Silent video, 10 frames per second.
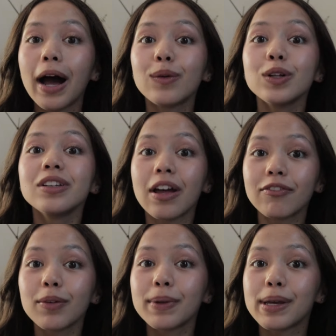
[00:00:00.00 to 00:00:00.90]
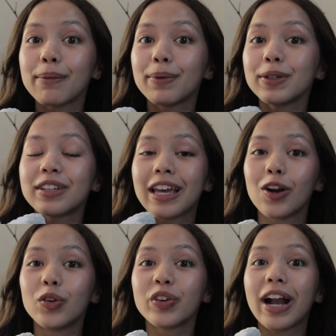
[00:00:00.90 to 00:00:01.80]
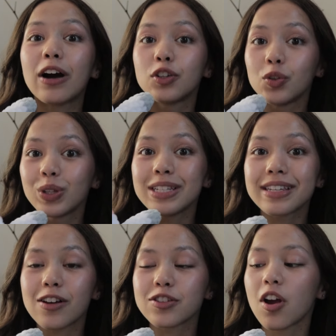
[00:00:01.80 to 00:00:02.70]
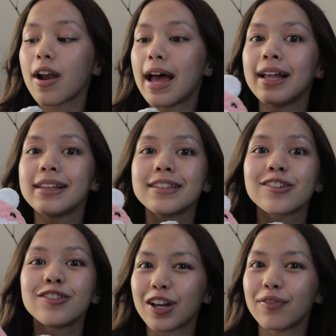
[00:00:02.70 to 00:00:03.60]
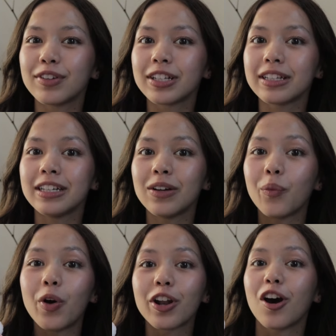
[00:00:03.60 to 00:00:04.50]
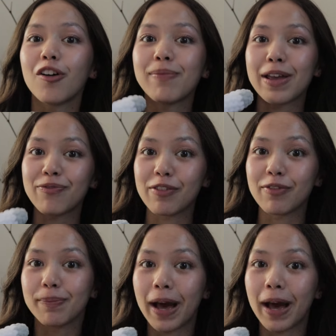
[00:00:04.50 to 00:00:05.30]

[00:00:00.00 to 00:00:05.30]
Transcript: I will never be able to get over how cute these cows are, and these are definitely one of my favorite